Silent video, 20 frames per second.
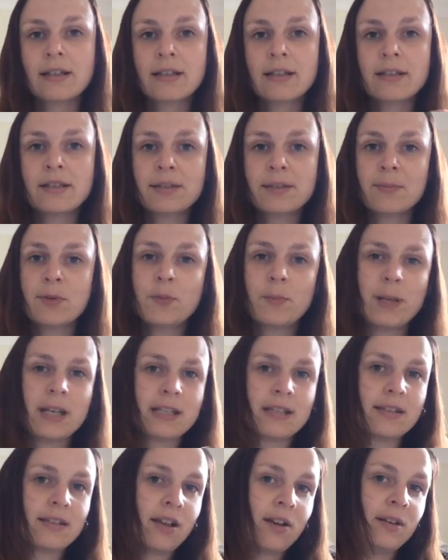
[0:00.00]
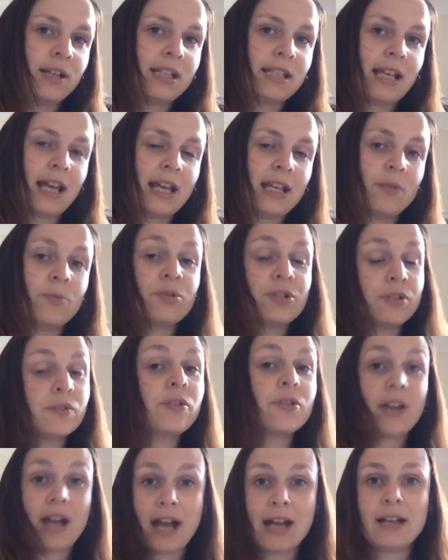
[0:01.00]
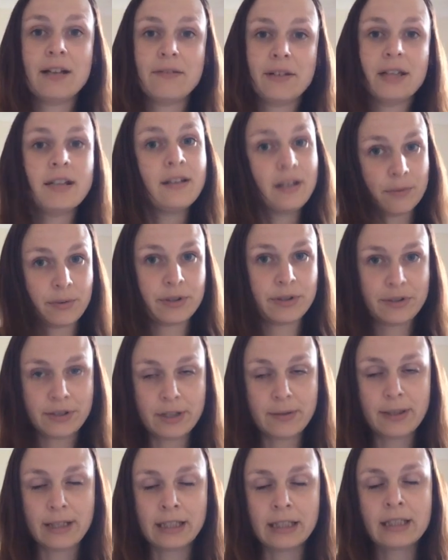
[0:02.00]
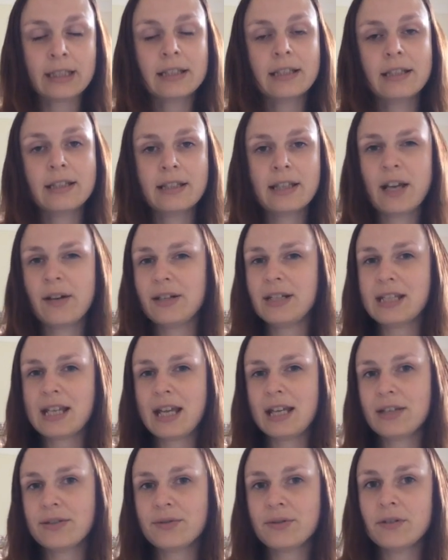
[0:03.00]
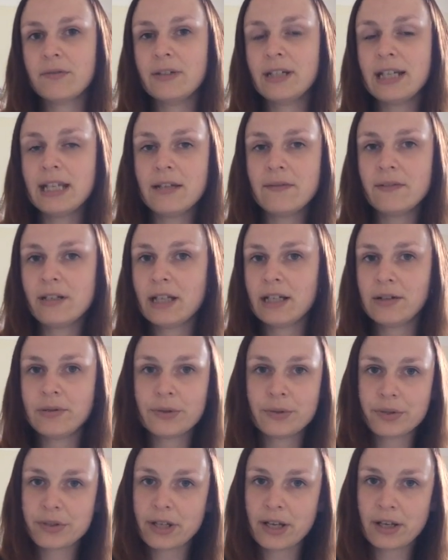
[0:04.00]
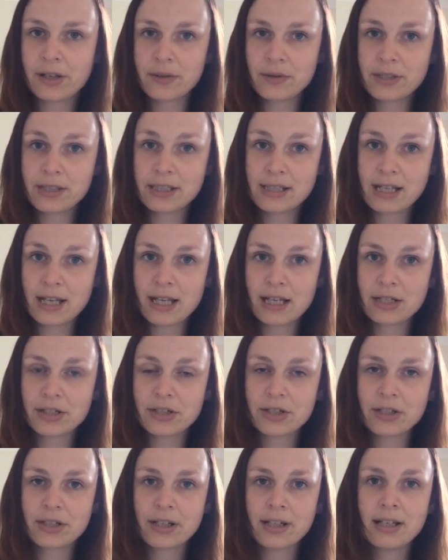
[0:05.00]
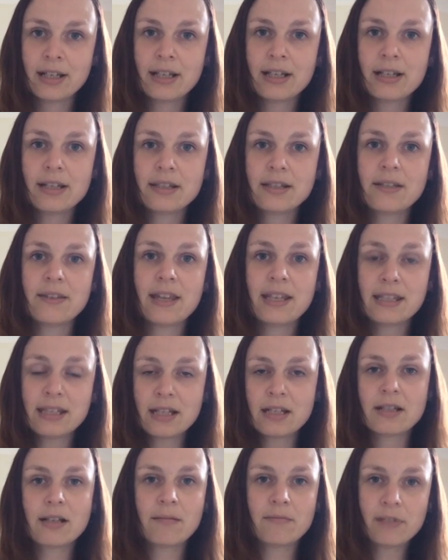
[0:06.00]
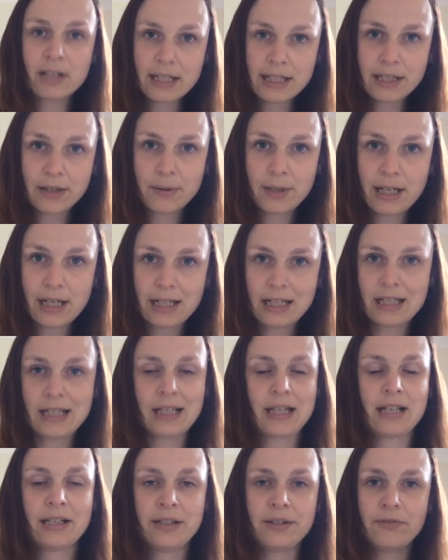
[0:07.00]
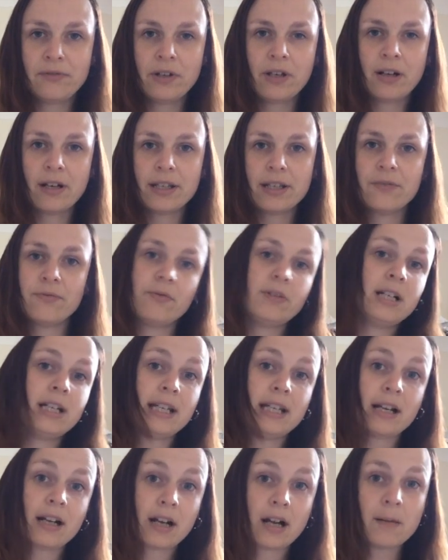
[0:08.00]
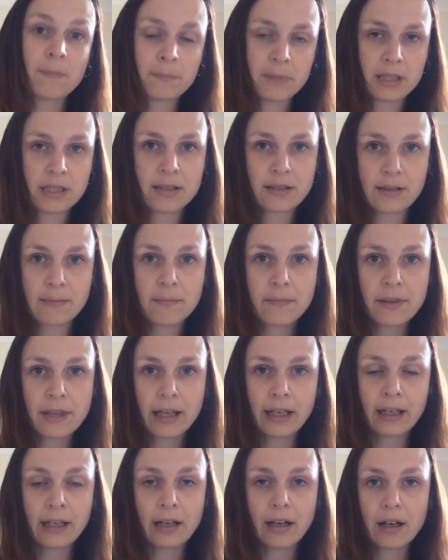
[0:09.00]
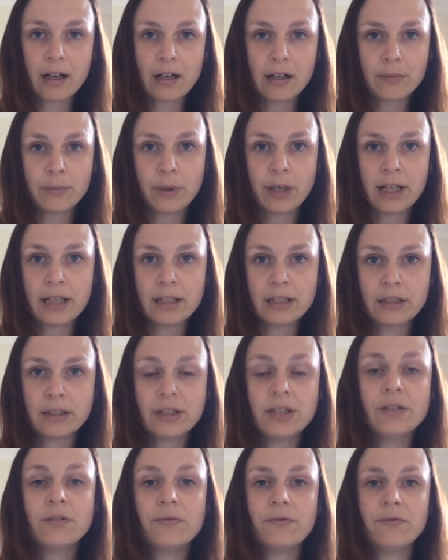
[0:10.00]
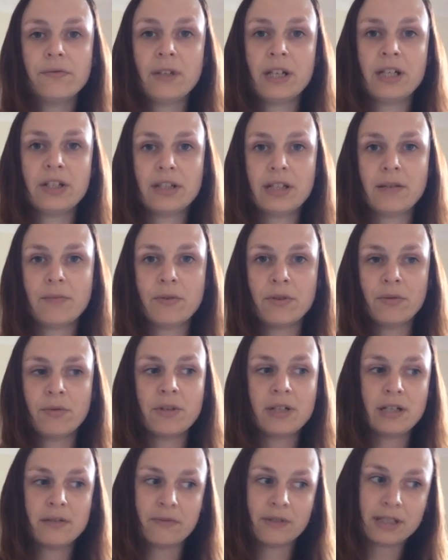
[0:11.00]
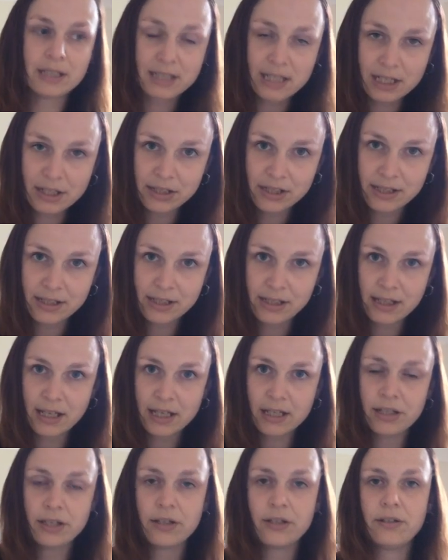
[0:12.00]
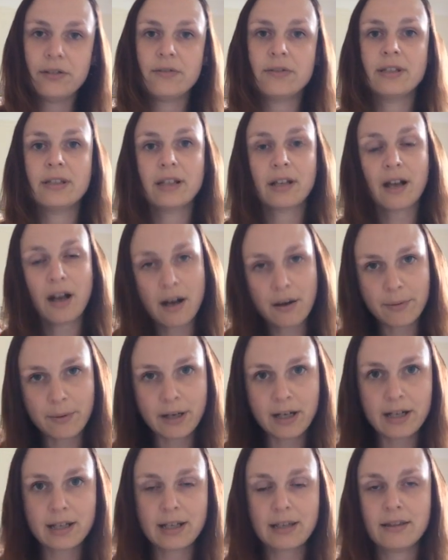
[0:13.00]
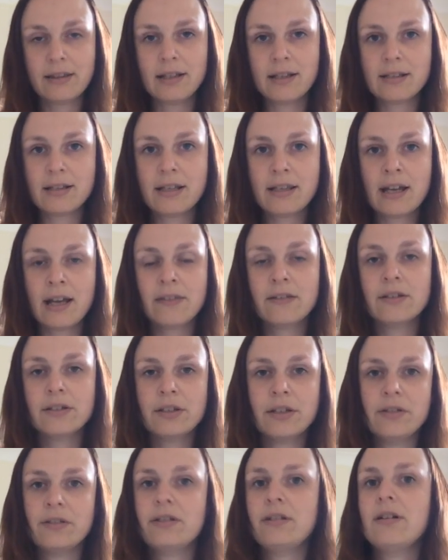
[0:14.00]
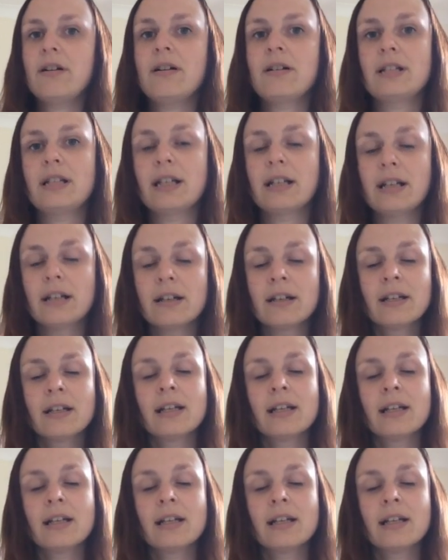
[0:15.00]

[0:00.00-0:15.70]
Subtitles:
The small pieces only take, once you've got the hang of it and know what you're doing, they only take sort of an evening or so to stitch. So they stitch up really quickly and you feel like you've really accomplished something when you've finished it with all the different stitches that they use and the cut work and things like that that's used in Hardanger.